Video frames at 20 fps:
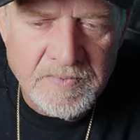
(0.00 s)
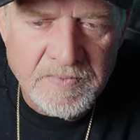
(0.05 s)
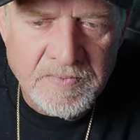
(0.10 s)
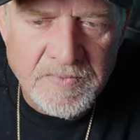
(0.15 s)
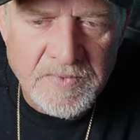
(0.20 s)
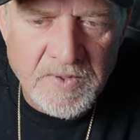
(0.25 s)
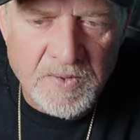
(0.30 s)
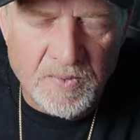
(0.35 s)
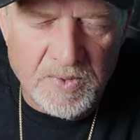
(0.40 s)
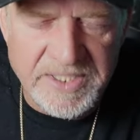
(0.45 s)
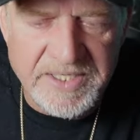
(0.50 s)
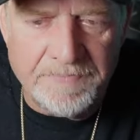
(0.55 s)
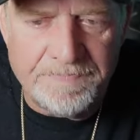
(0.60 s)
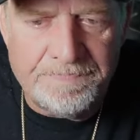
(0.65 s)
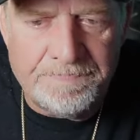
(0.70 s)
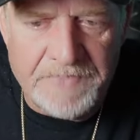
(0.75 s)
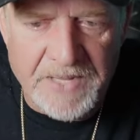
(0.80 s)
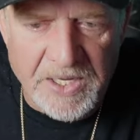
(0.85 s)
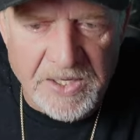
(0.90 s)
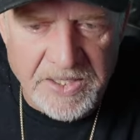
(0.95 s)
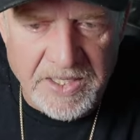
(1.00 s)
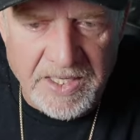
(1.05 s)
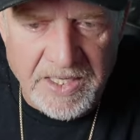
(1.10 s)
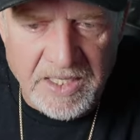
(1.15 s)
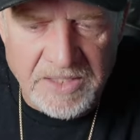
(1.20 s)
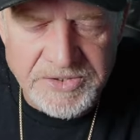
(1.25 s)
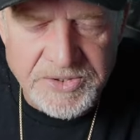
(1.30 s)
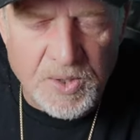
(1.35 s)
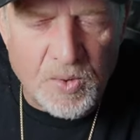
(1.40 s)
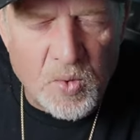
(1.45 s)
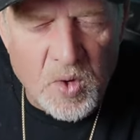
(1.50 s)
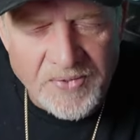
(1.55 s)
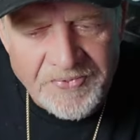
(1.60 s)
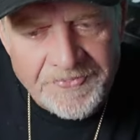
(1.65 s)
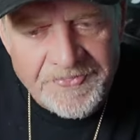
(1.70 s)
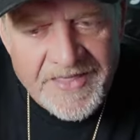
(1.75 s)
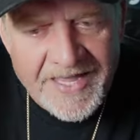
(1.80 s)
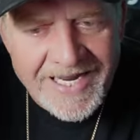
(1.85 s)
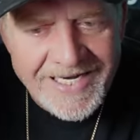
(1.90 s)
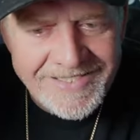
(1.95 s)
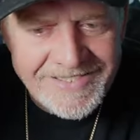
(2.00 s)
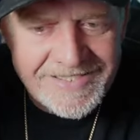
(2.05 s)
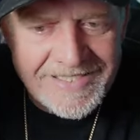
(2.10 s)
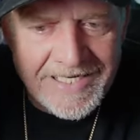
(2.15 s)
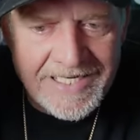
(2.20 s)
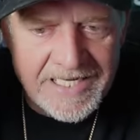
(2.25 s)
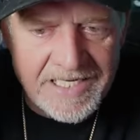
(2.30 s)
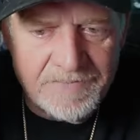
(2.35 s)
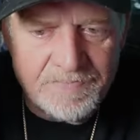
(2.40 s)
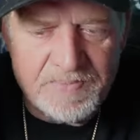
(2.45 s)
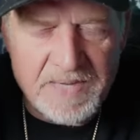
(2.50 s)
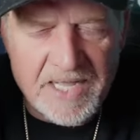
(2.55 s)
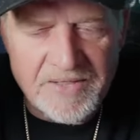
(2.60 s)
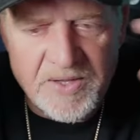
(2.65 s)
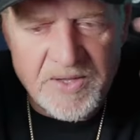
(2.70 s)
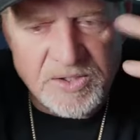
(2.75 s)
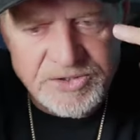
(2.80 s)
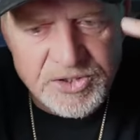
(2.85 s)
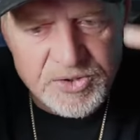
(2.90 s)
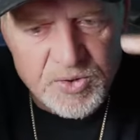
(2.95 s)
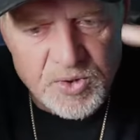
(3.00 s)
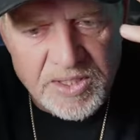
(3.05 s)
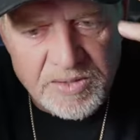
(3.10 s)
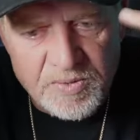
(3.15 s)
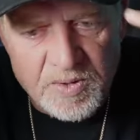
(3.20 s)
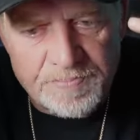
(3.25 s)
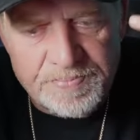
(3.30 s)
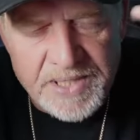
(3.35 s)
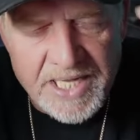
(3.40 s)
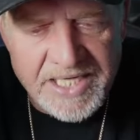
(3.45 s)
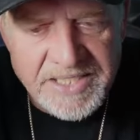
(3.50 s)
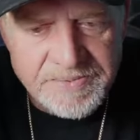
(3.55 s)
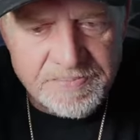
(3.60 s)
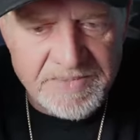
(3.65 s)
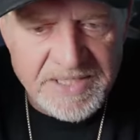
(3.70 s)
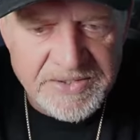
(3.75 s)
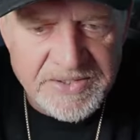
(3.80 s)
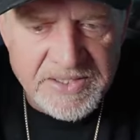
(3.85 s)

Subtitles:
was a billionaire. So what they did by those 3 replacements